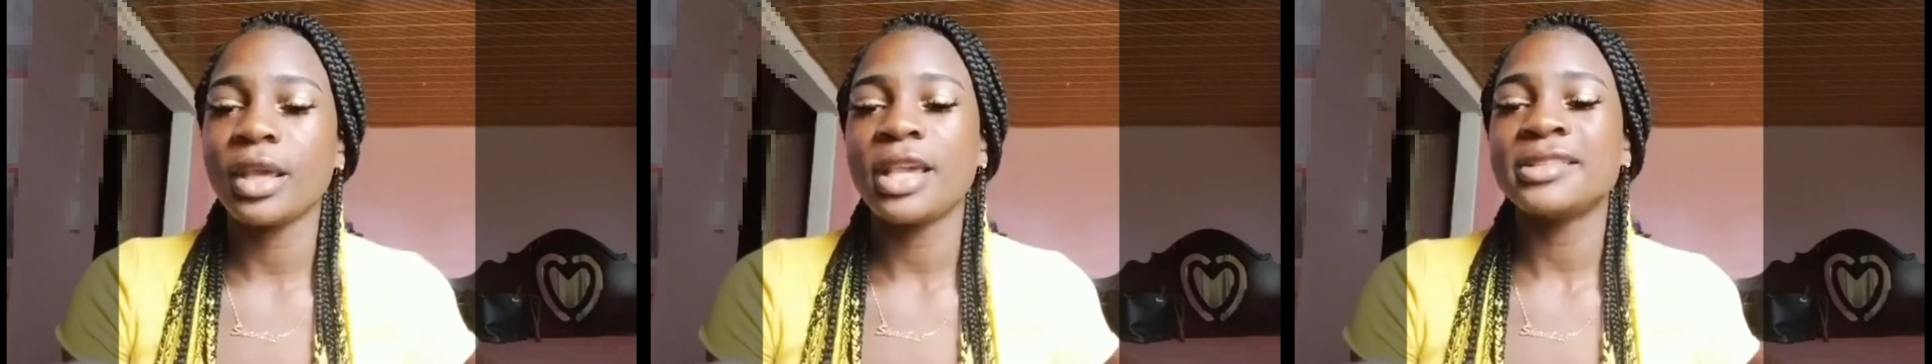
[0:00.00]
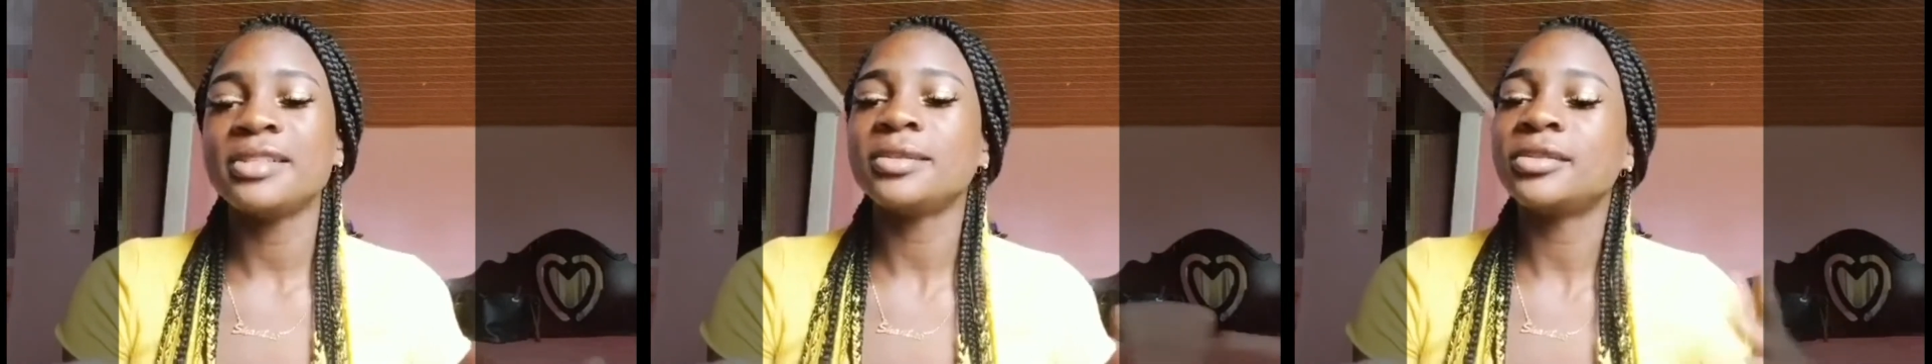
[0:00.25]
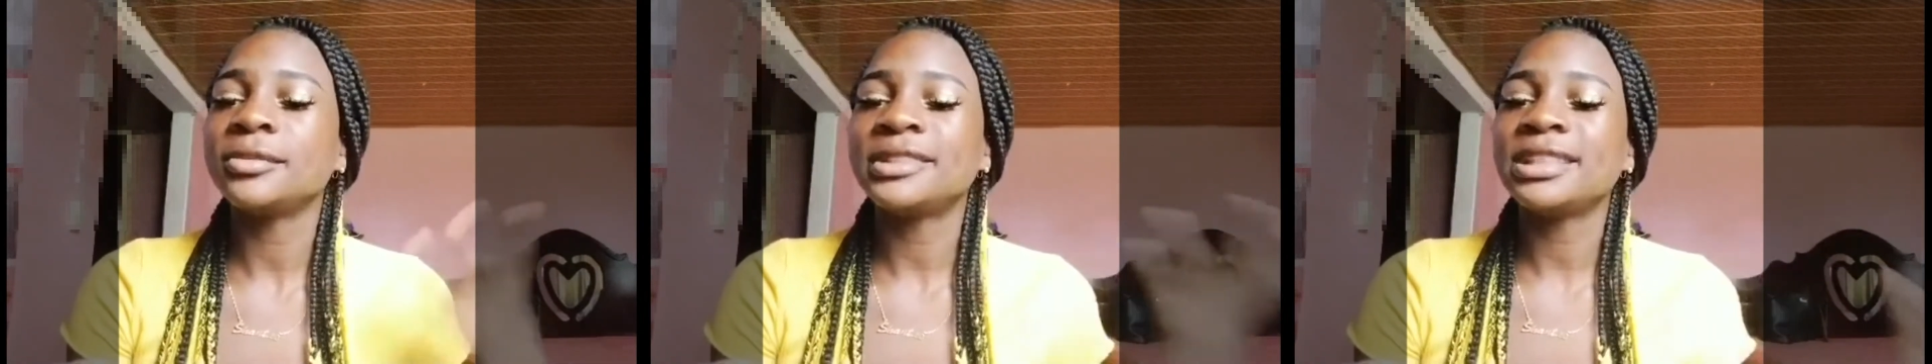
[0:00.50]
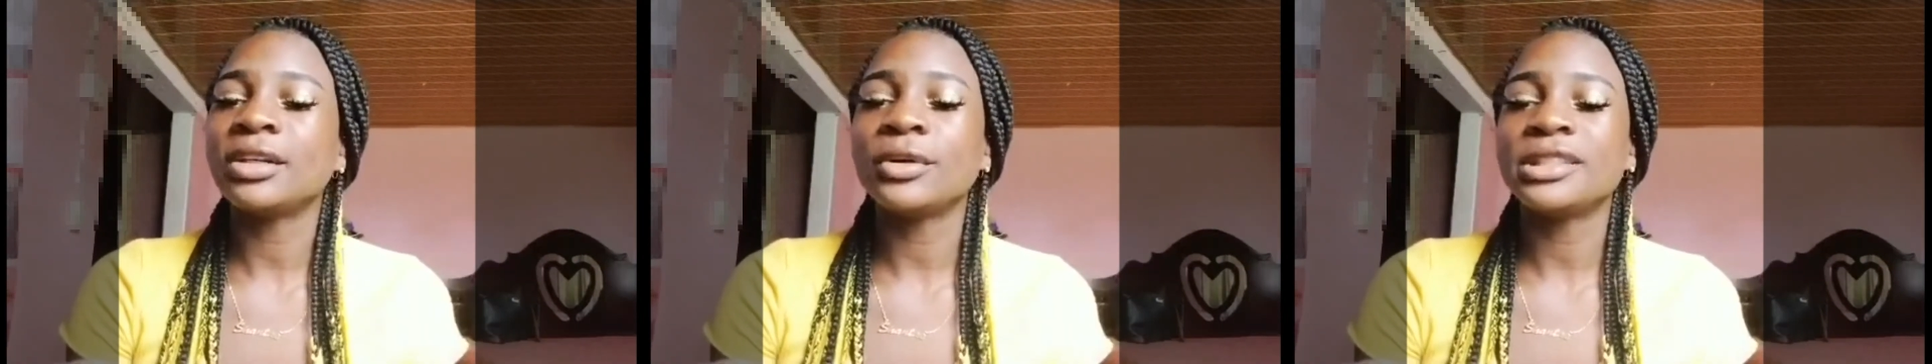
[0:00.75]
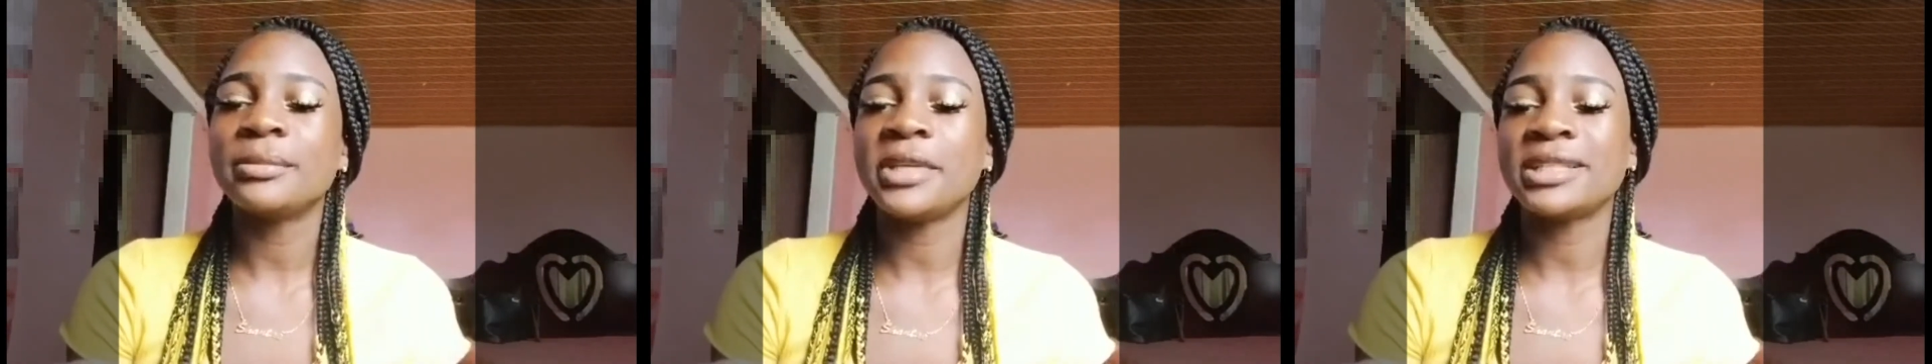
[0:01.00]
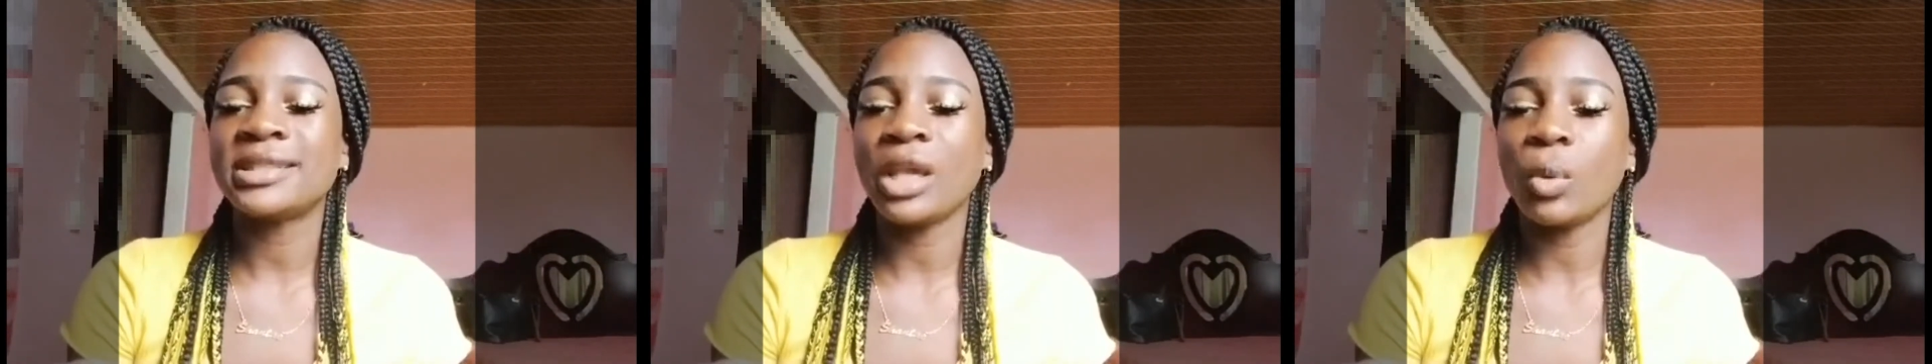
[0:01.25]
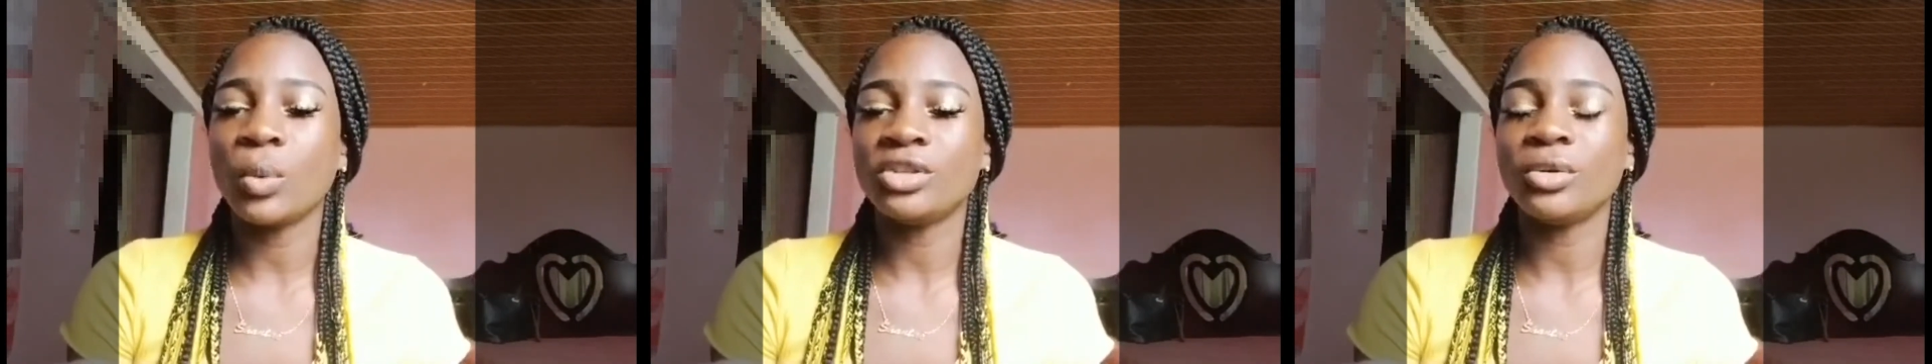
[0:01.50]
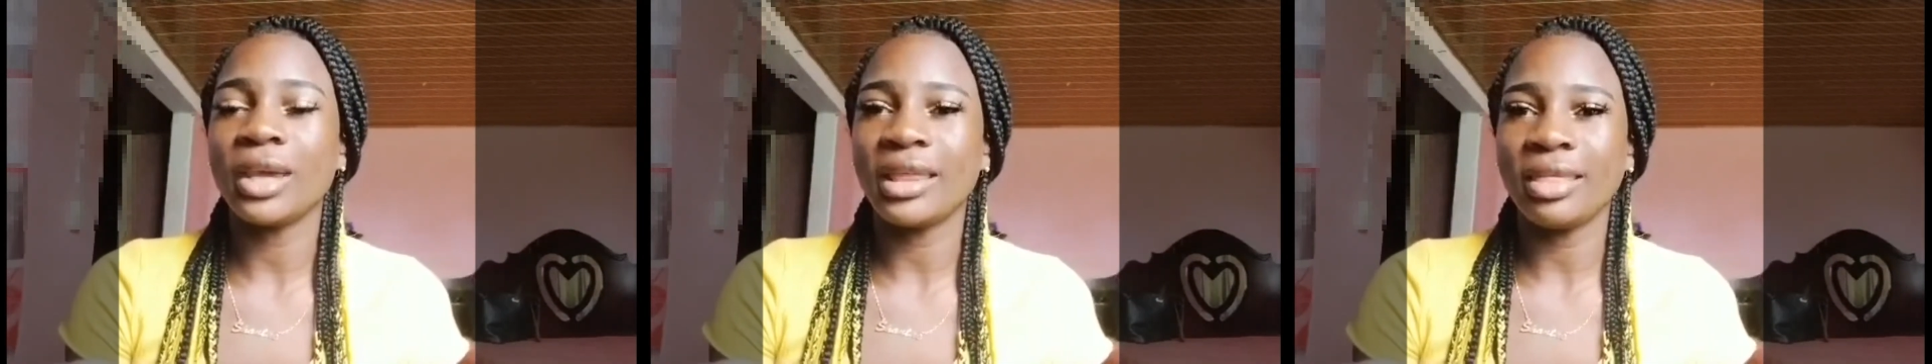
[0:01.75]
Is YouTube still going to be a thing when
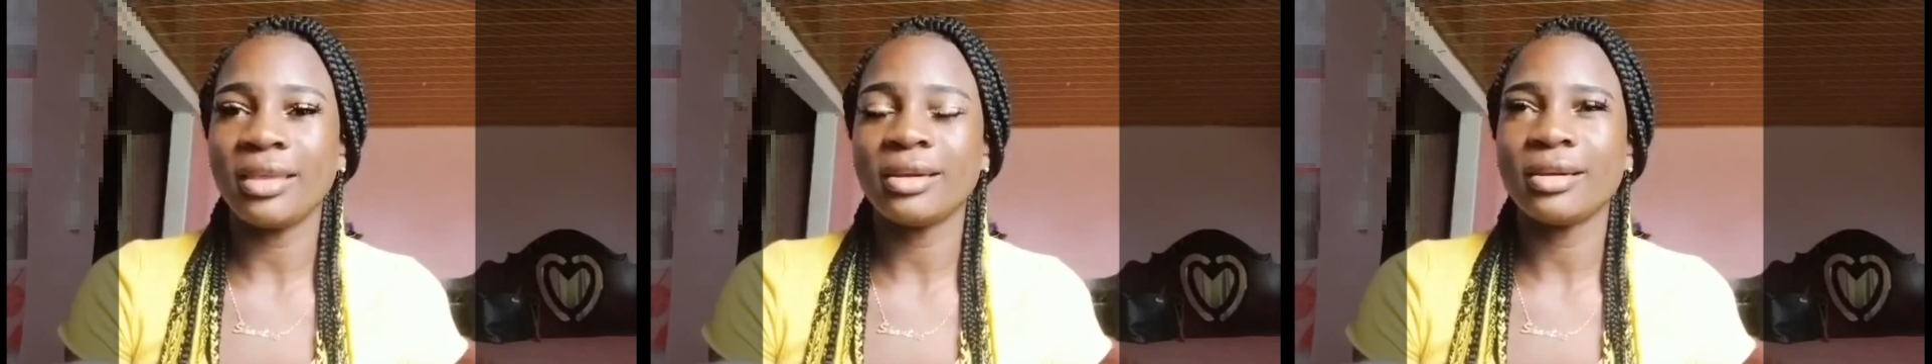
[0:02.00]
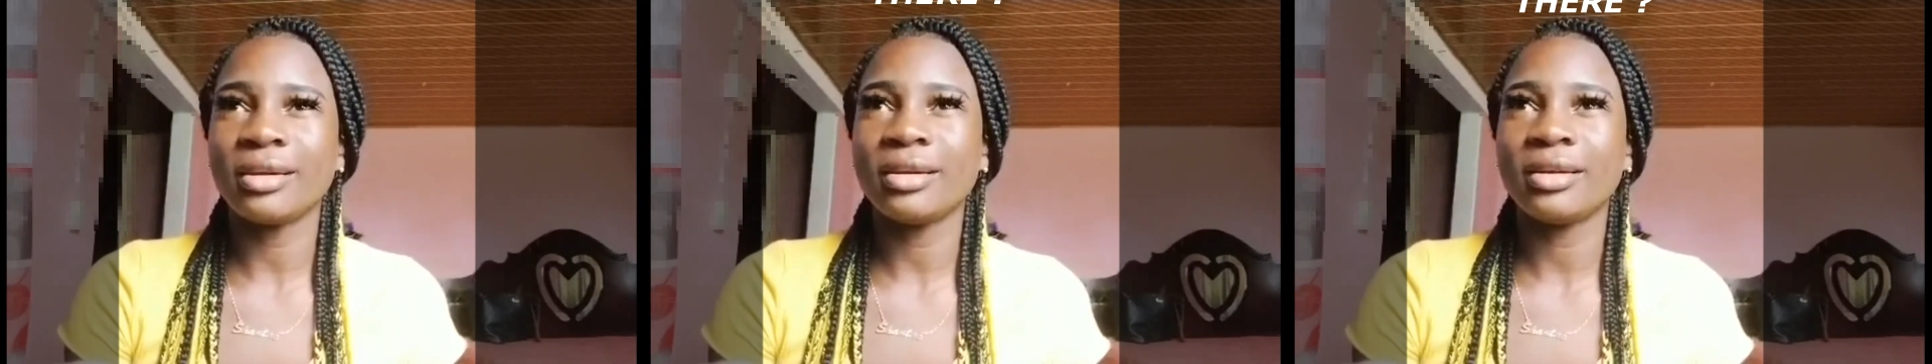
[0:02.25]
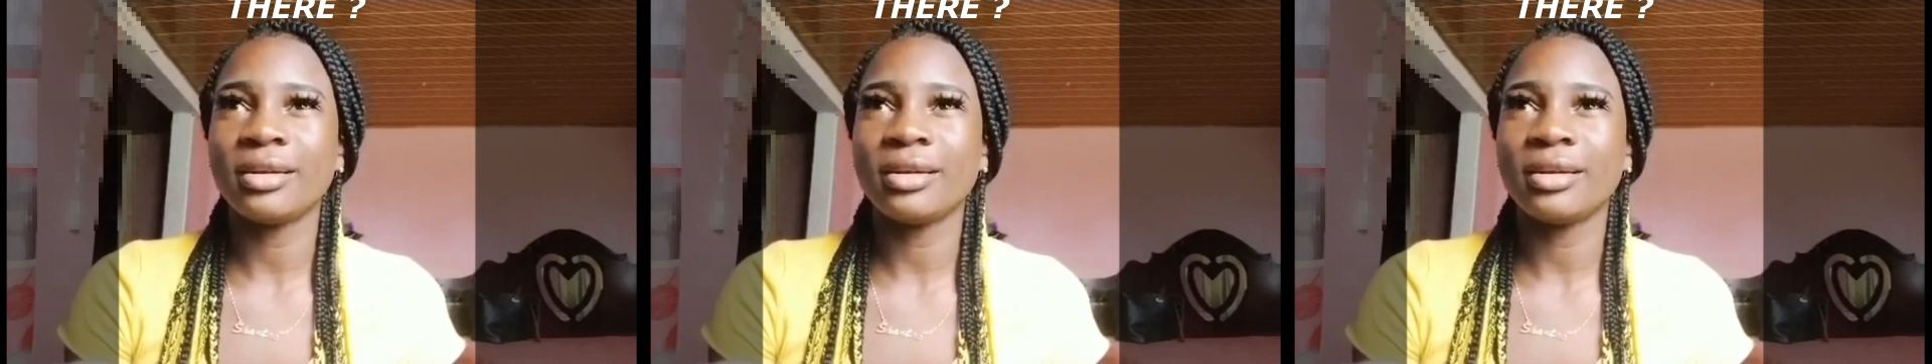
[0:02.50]
you get there?